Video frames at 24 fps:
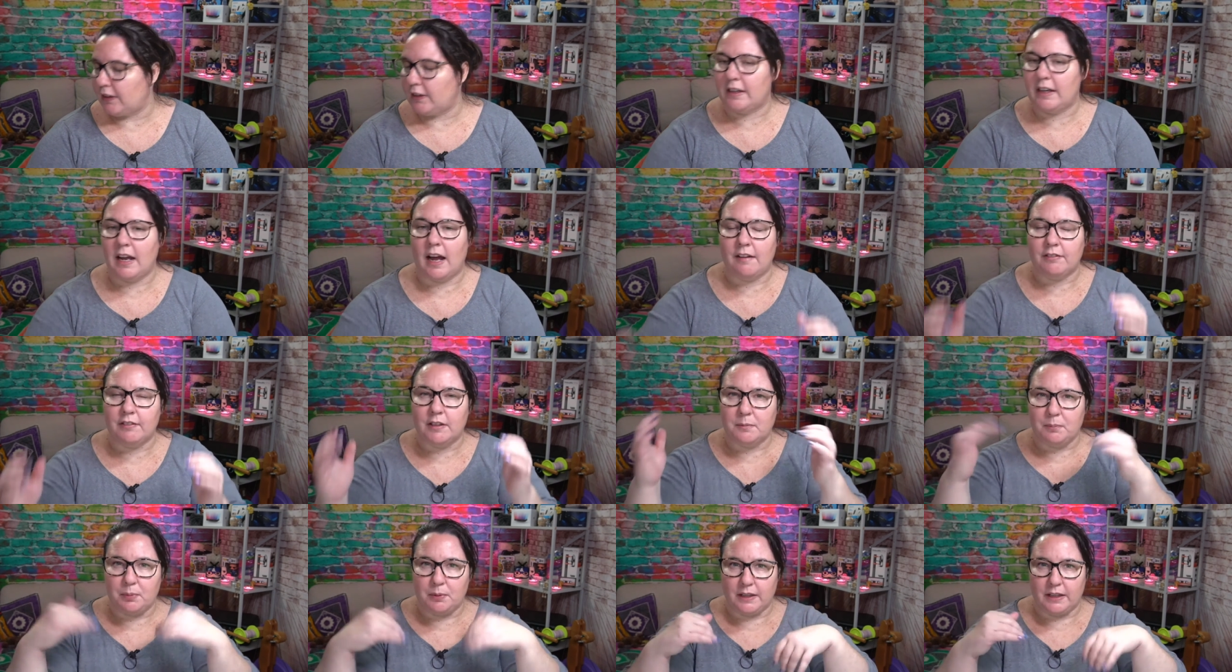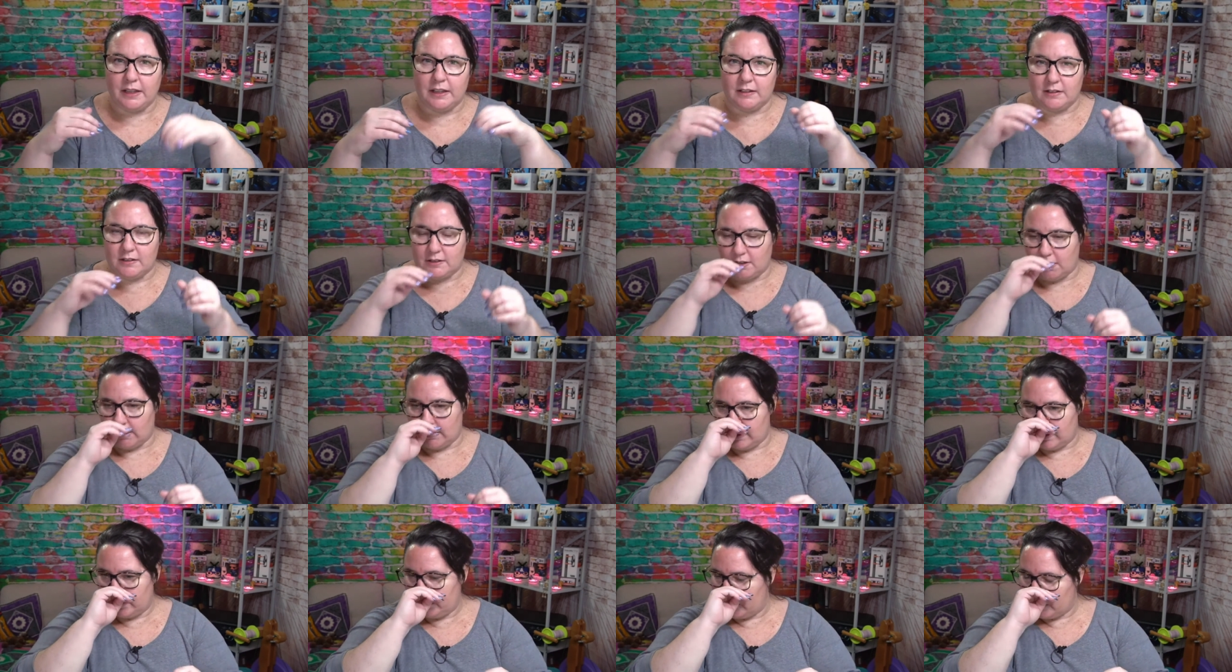You'd have to put it
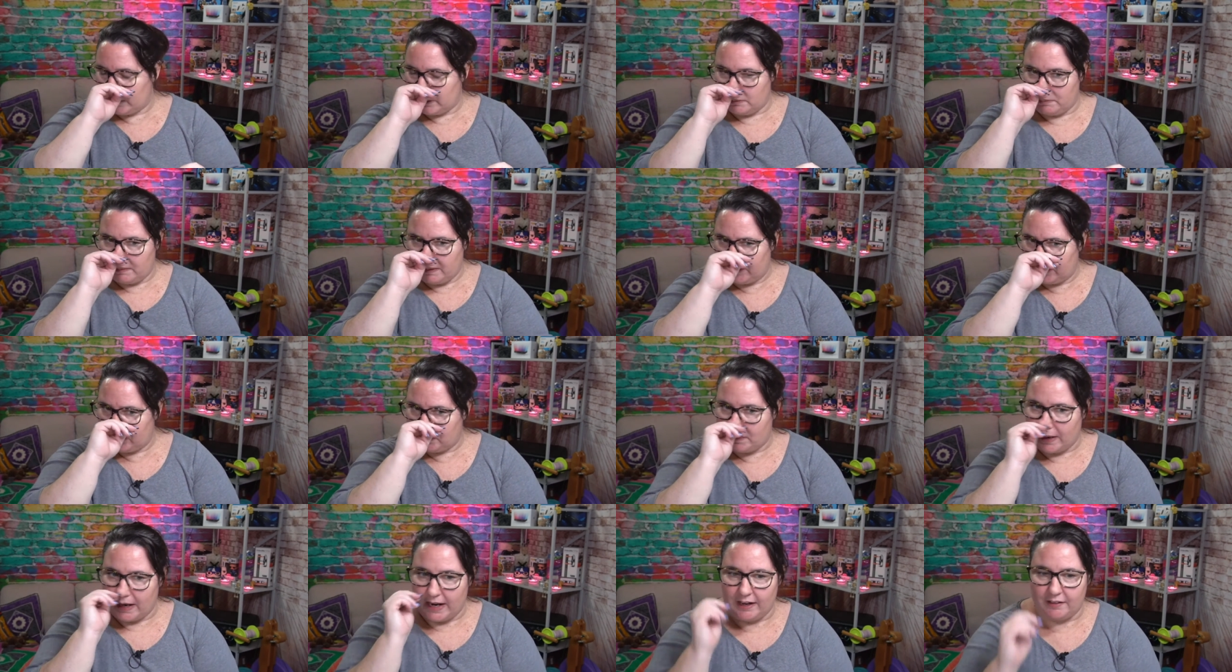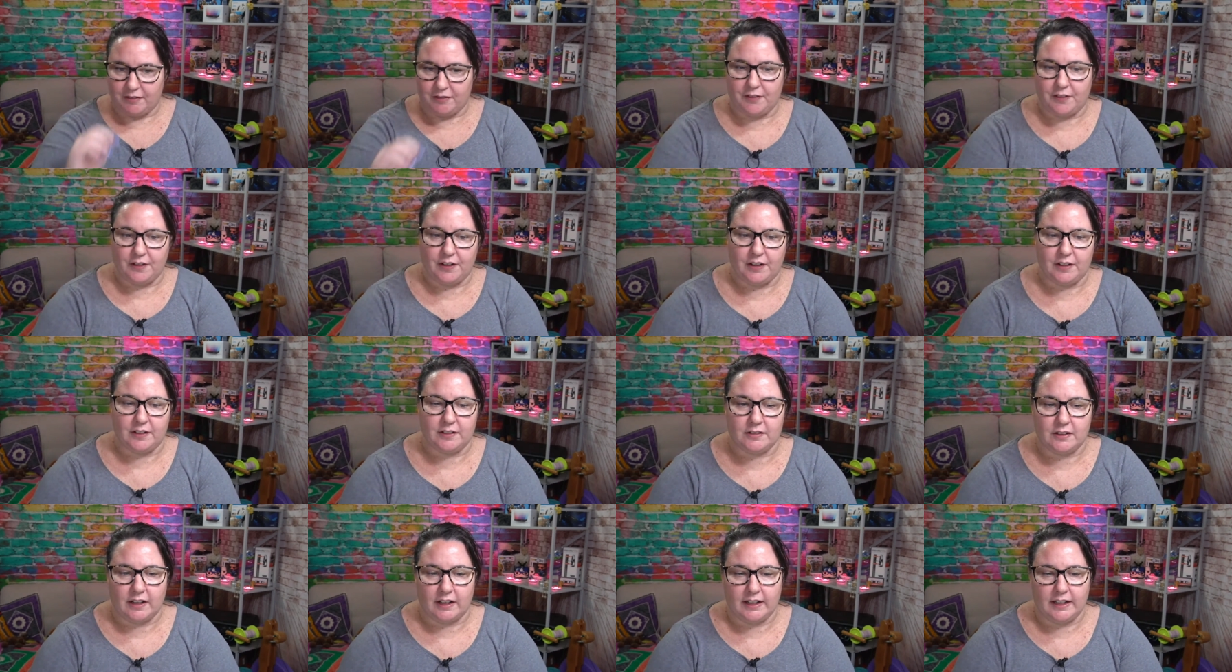inside some sort of mesh bag
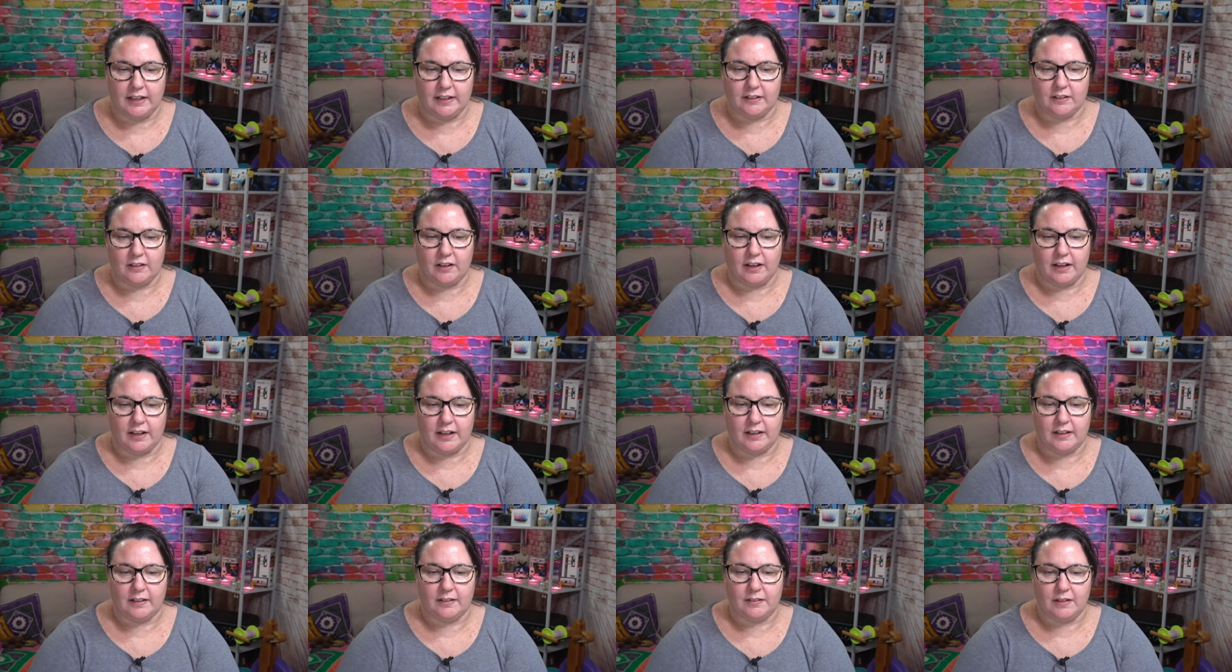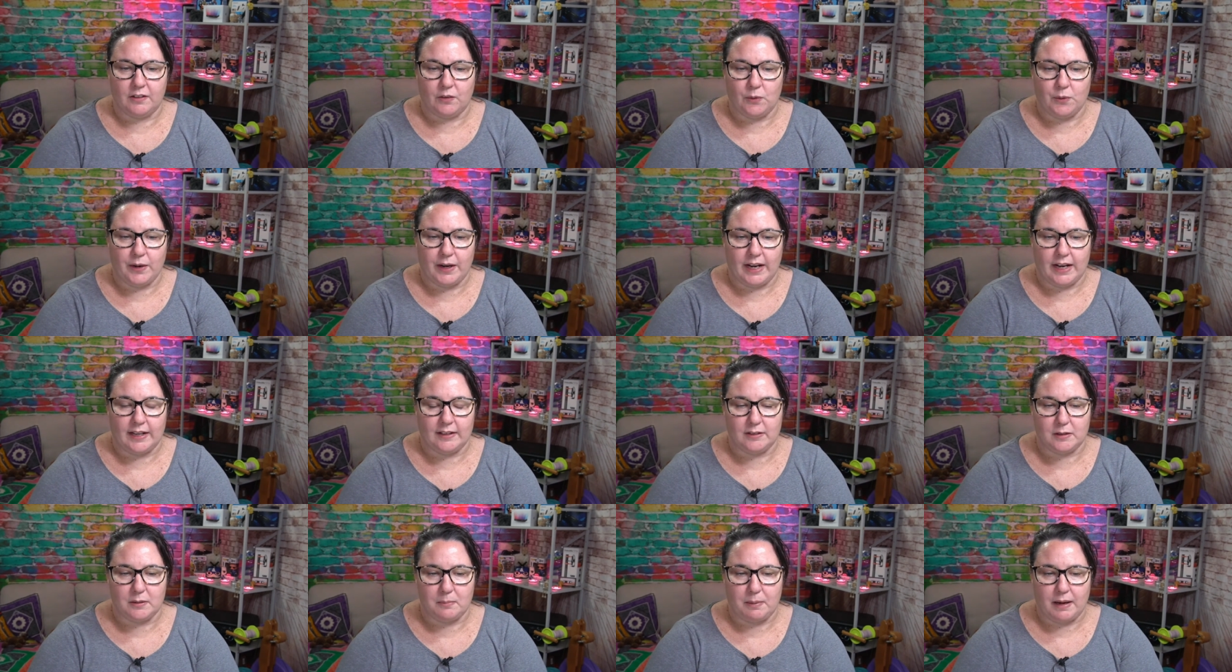first, like in like a
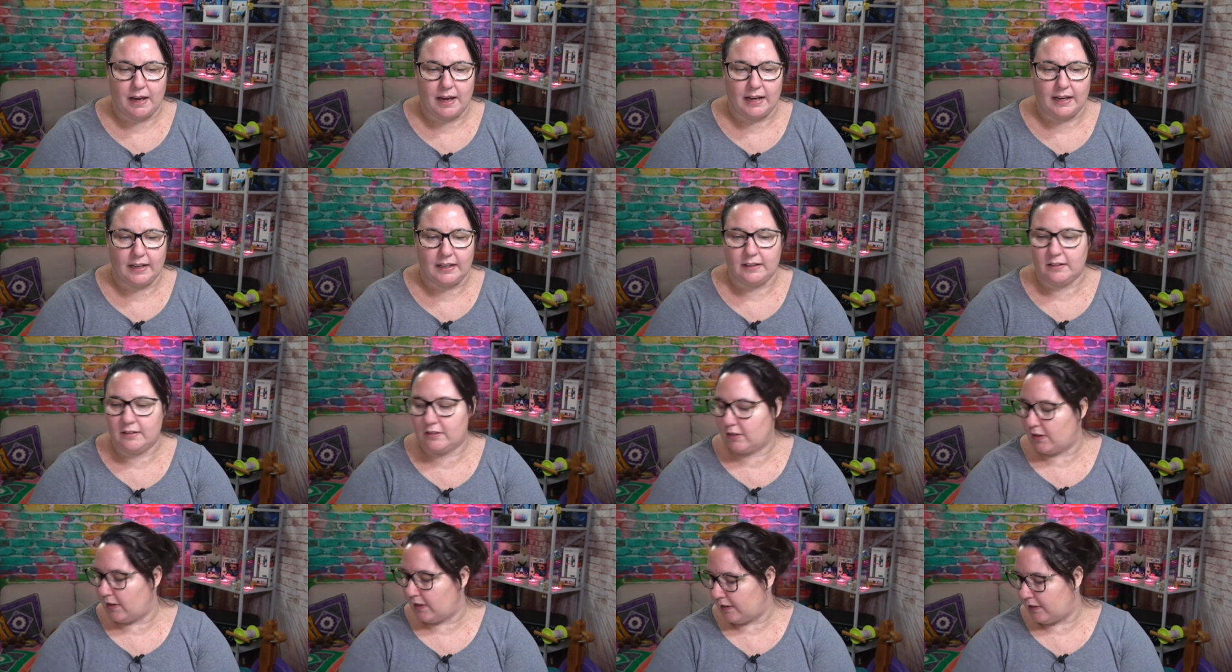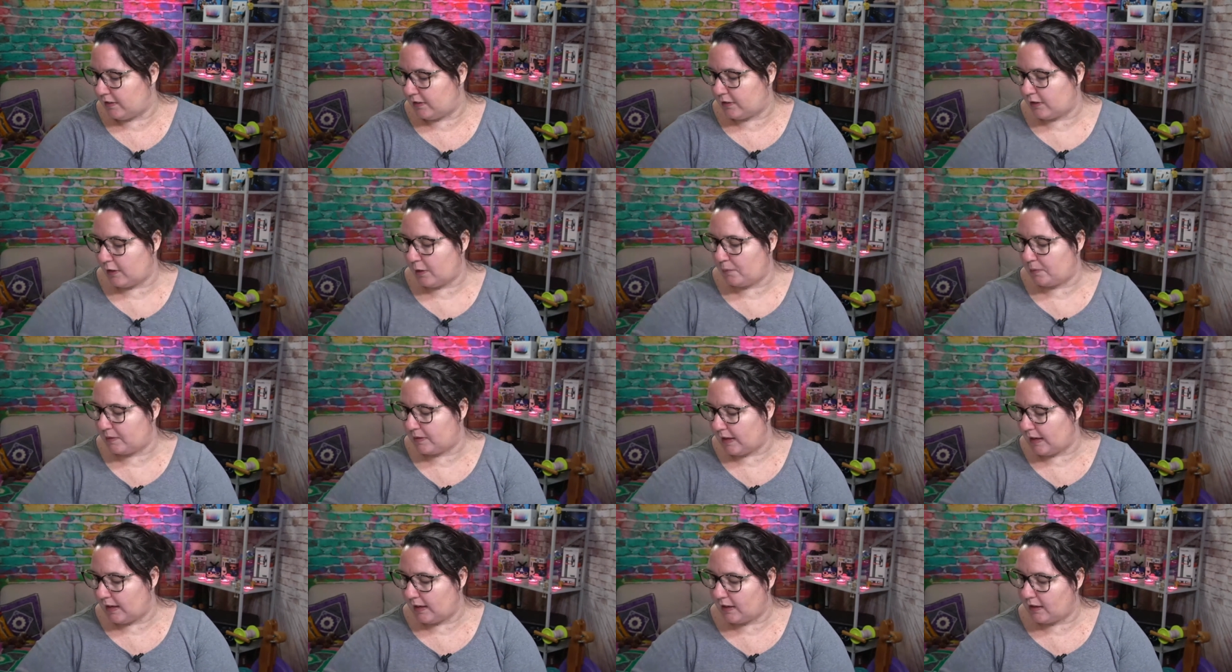organza bag inside the soap
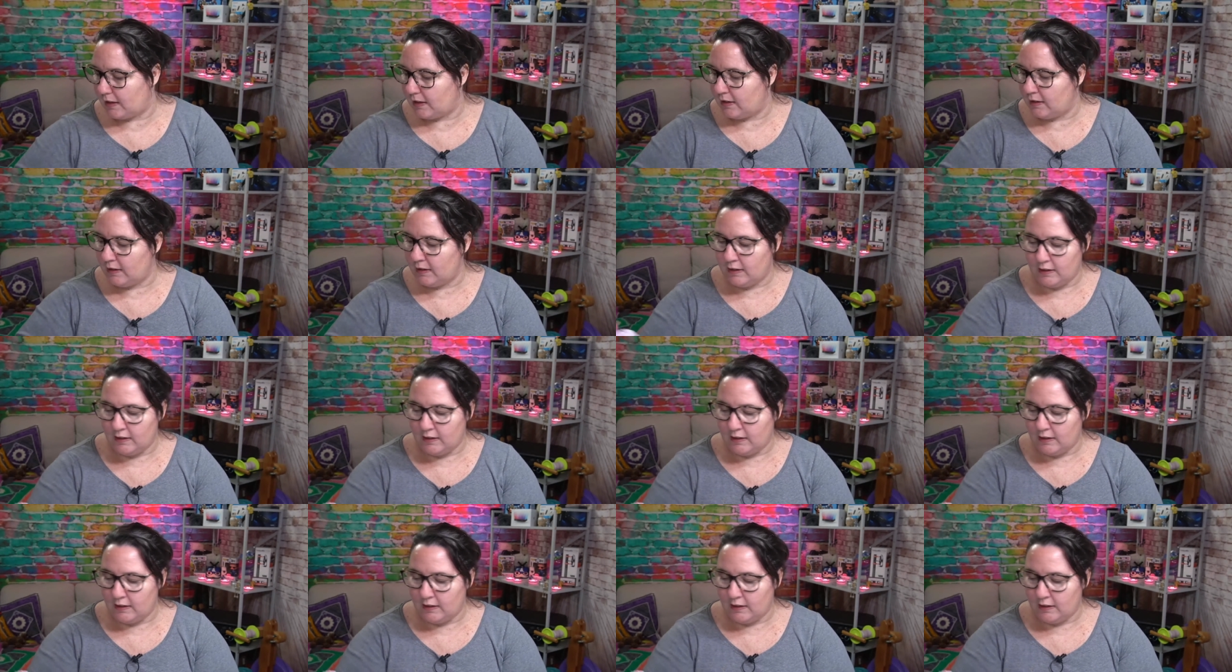sack.